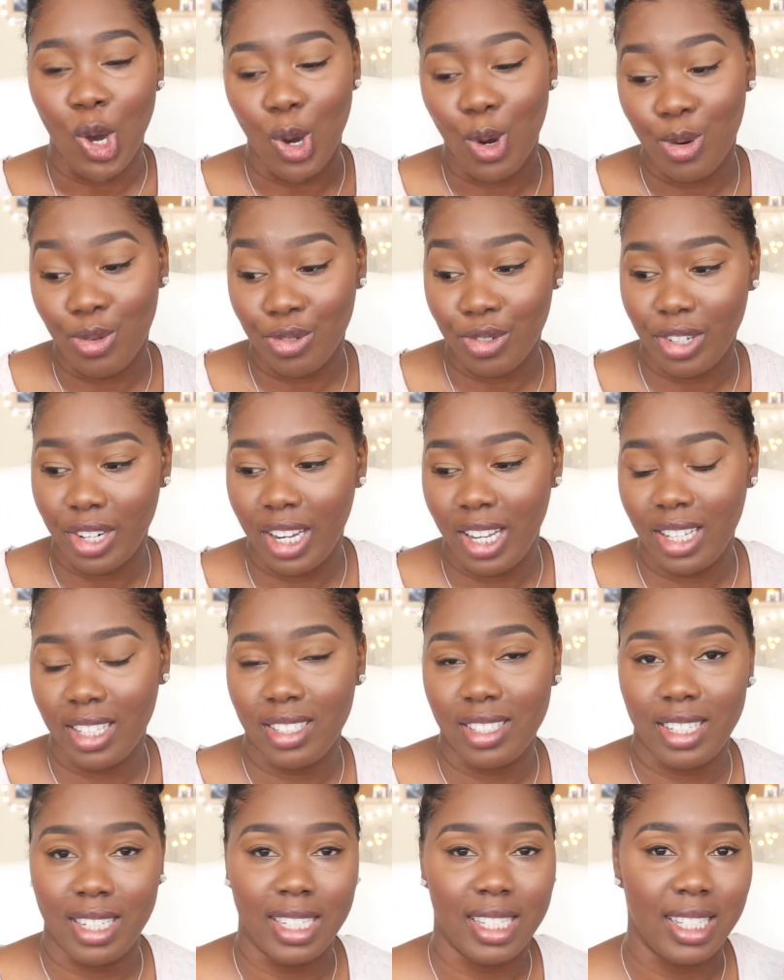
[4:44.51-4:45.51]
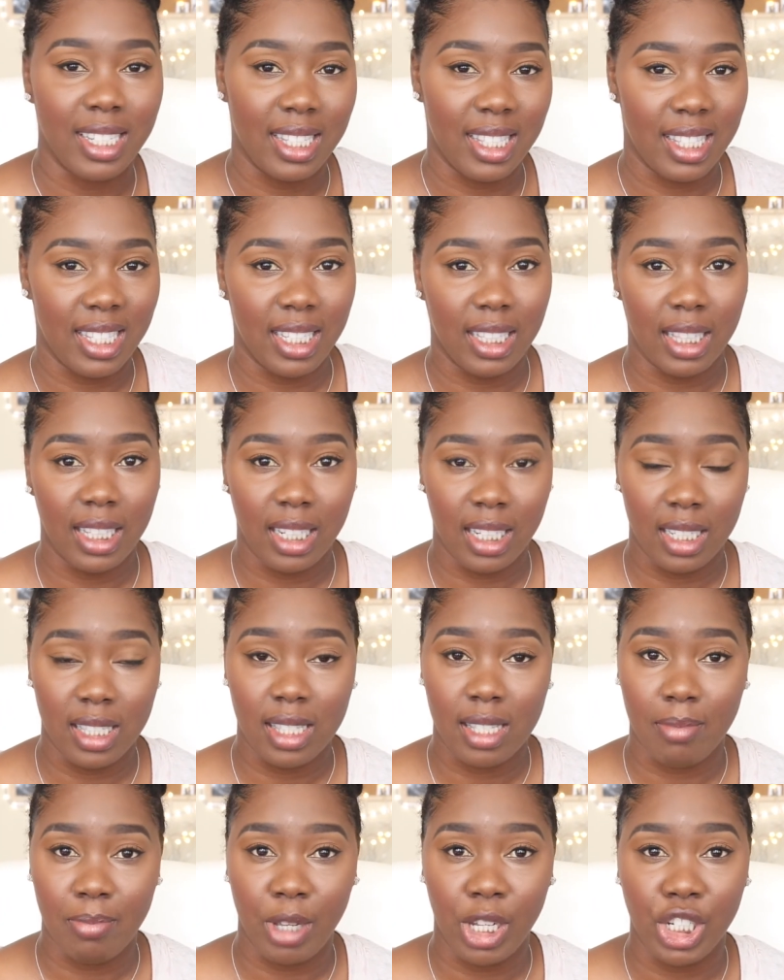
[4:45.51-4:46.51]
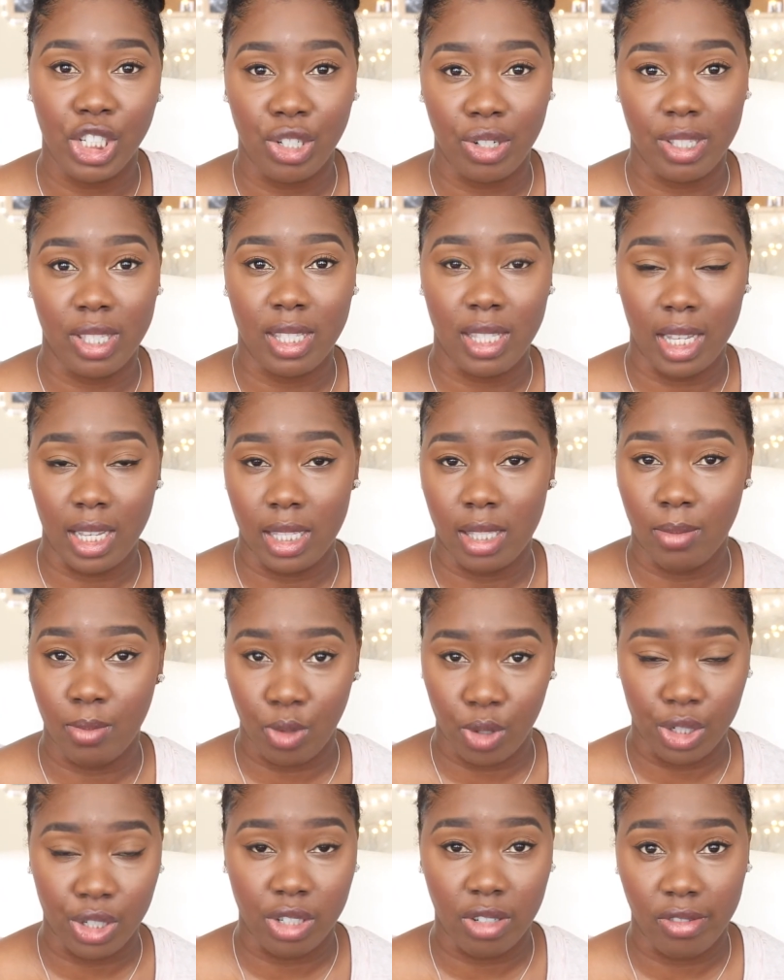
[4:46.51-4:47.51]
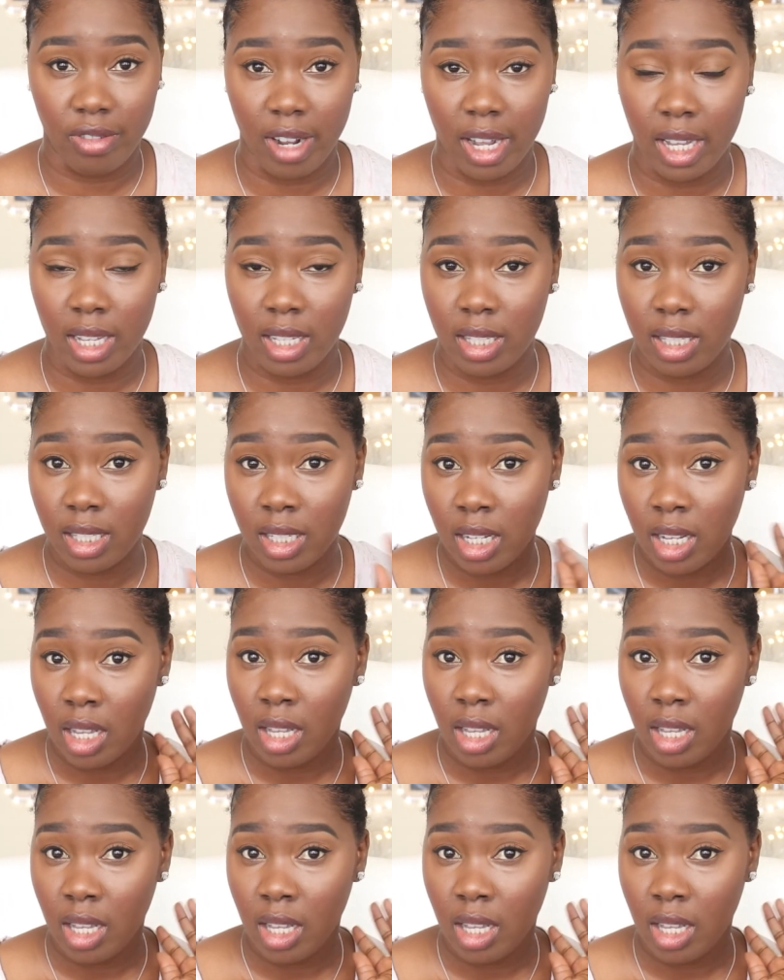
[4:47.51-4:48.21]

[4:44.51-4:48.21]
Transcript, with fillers: over it just to seal it in to make sure it stays moisturized.